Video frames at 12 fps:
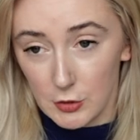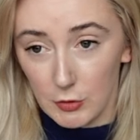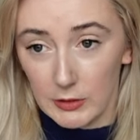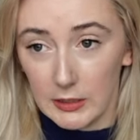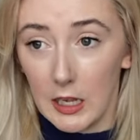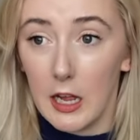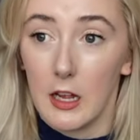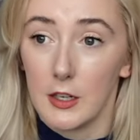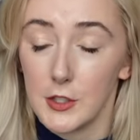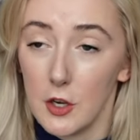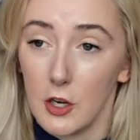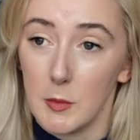during that
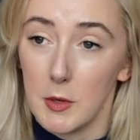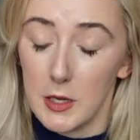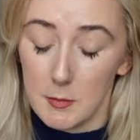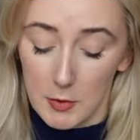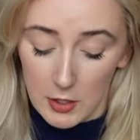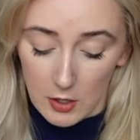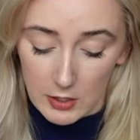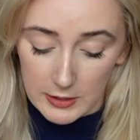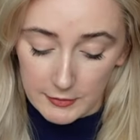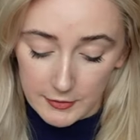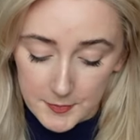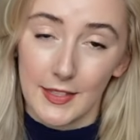time in my
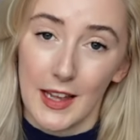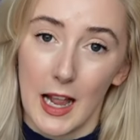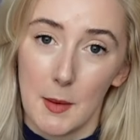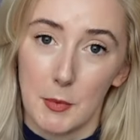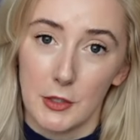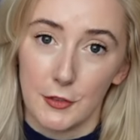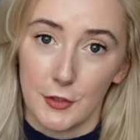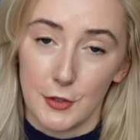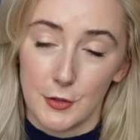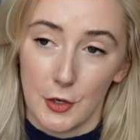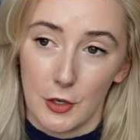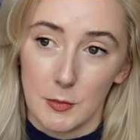life. And that happened a few
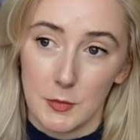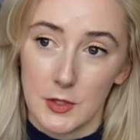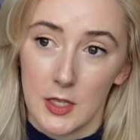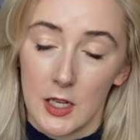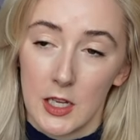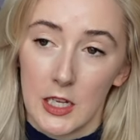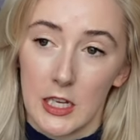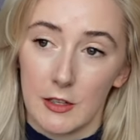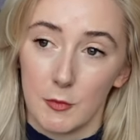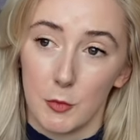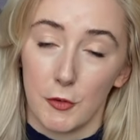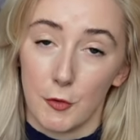times.
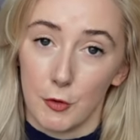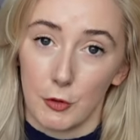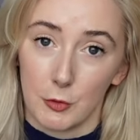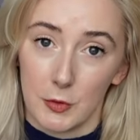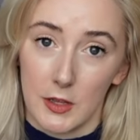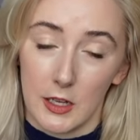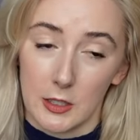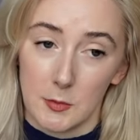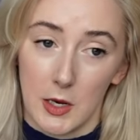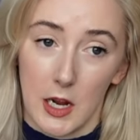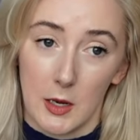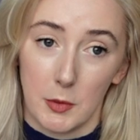Even before I was with Adam, it
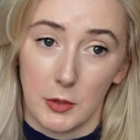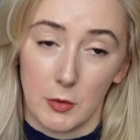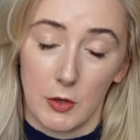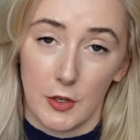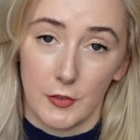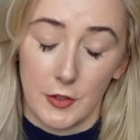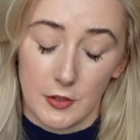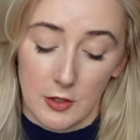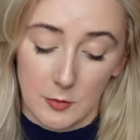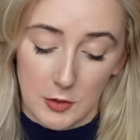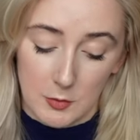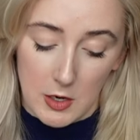happened quite a few
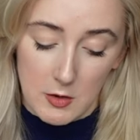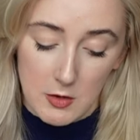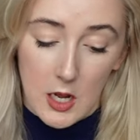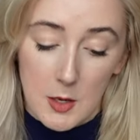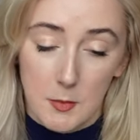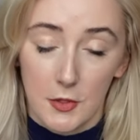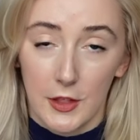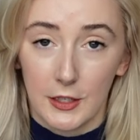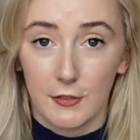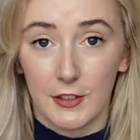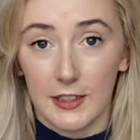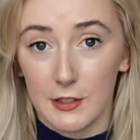times as well. Um, but
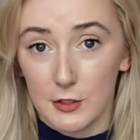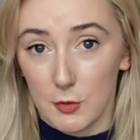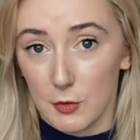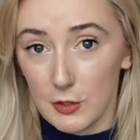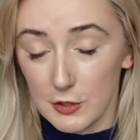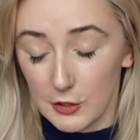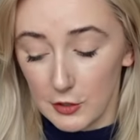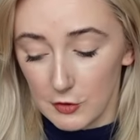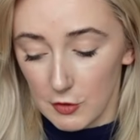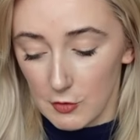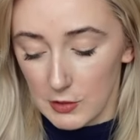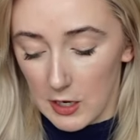thankfully it's all under
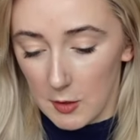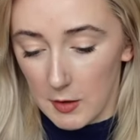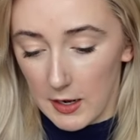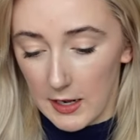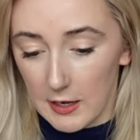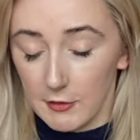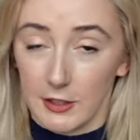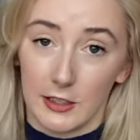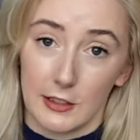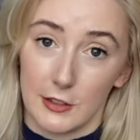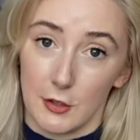control now and everything is